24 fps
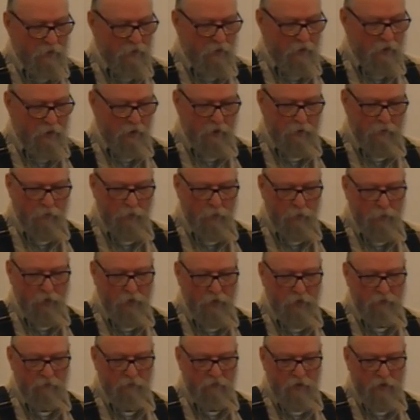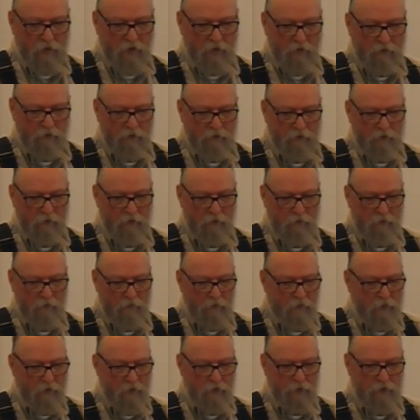I am the bread of life.
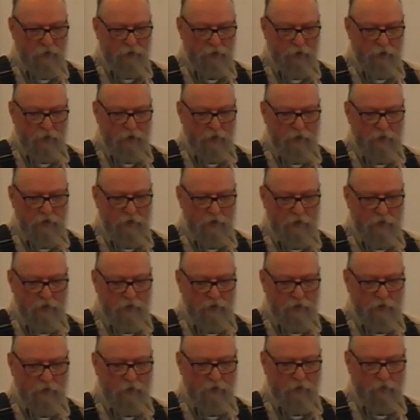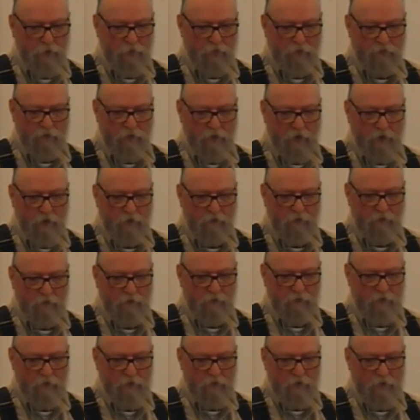That's John 6 35
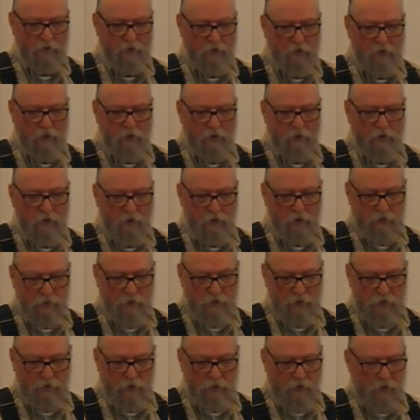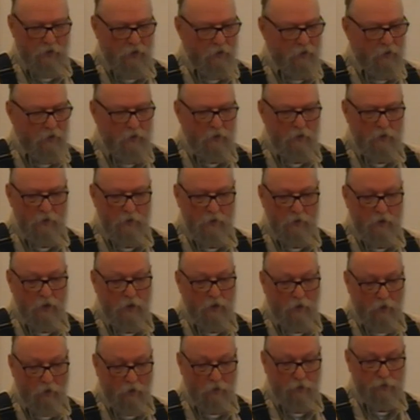and, and
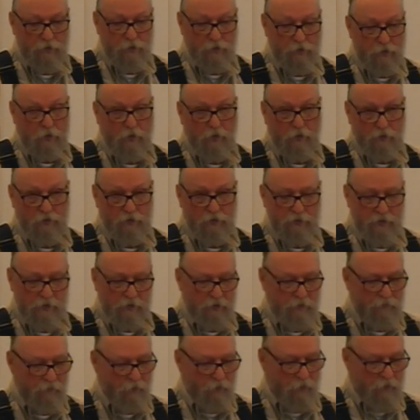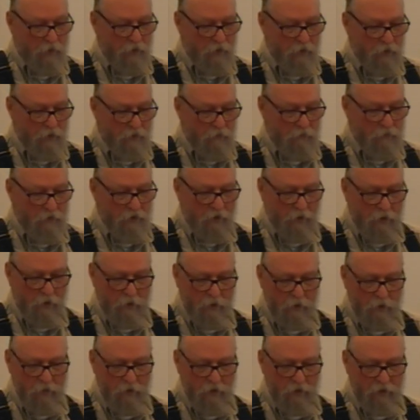also John 6:48. I
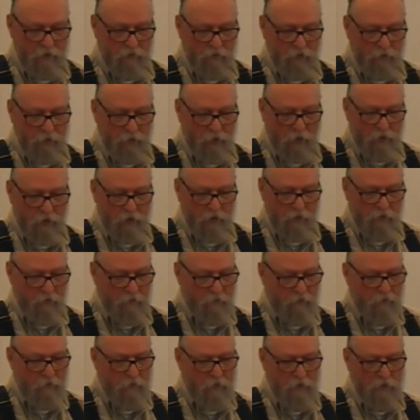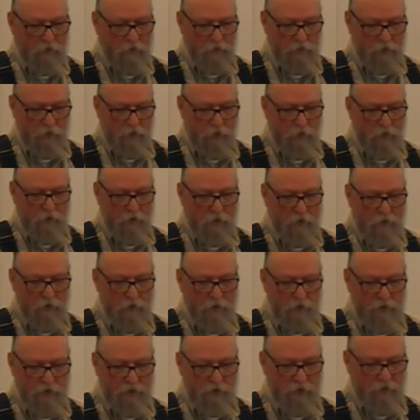am the living bread, John
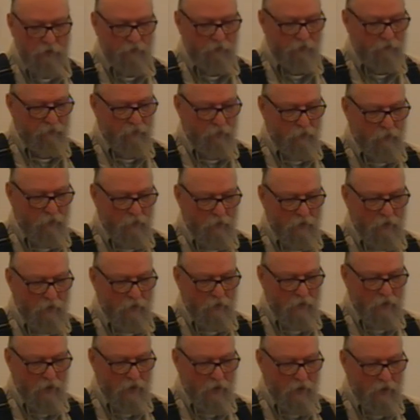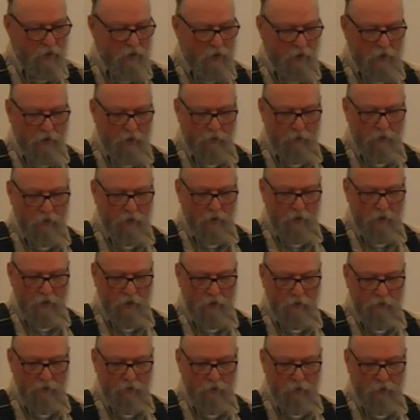6:51. I am the
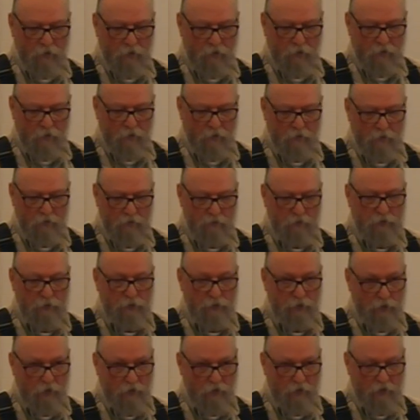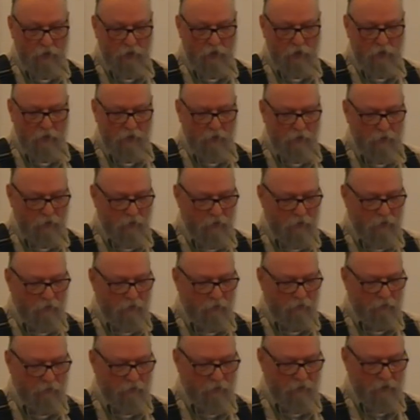light of the world, John
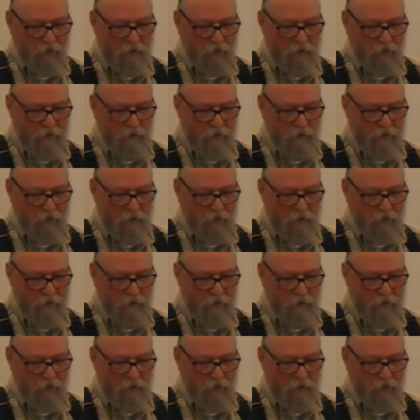8:12.